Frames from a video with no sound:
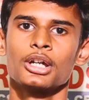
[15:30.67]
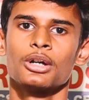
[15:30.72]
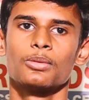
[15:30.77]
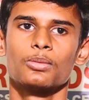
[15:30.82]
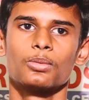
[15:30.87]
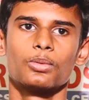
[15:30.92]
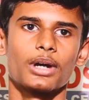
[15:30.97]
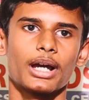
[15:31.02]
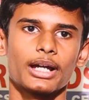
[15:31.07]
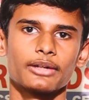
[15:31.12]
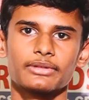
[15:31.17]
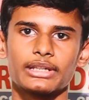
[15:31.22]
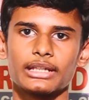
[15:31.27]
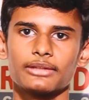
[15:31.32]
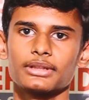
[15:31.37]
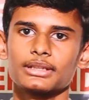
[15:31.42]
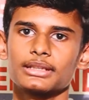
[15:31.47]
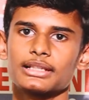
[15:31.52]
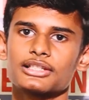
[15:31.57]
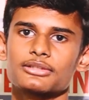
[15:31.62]
who have
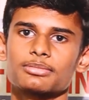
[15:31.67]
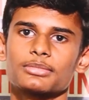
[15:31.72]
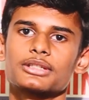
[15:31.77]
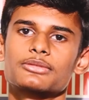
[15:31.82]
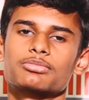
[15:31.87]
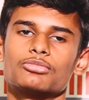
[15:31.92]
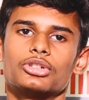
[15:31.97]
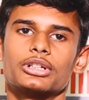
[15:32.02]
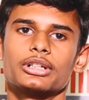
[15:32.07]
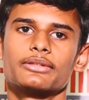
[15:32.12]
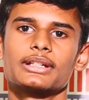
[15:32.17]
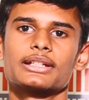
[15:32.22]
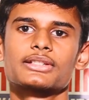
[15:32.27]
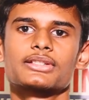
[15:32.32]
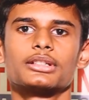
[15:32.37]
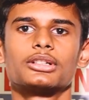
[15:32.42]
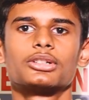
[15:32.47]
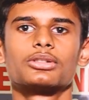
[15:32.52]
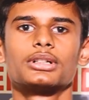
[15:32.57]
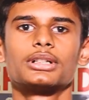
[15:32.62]
given this much
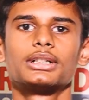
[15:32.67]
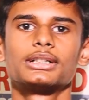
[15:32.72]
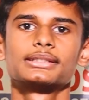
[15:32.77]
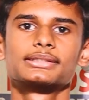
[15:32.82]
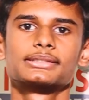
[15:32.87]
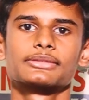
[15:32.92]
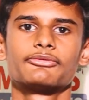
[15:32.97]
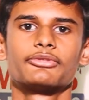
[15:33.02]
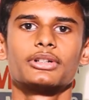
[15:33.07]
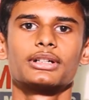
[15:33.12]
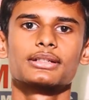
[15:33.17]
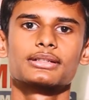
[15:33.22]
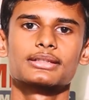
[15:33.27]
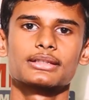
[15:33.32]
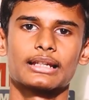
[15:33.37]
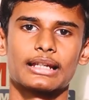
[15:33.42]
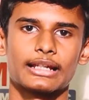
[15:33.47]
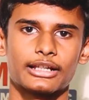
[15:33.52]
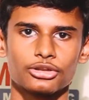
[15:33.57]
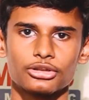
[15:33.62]
motivation to us for
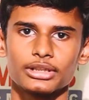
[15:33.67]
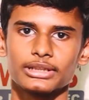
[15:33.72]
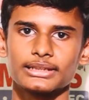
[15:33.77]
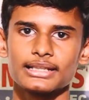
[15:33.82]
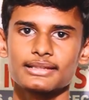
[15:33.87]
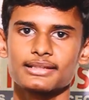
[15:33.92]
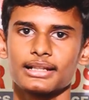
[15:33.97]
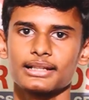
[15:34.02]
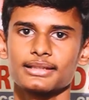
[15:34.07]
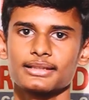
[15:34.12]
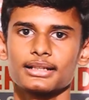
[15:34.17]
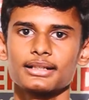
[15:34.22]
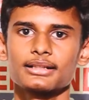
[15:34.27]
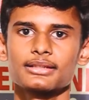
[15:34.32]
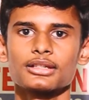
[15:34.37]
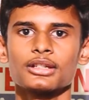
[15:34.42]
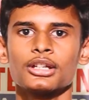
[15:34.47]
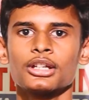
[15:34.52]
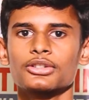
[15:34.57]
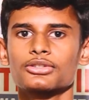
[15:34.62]
securing these results.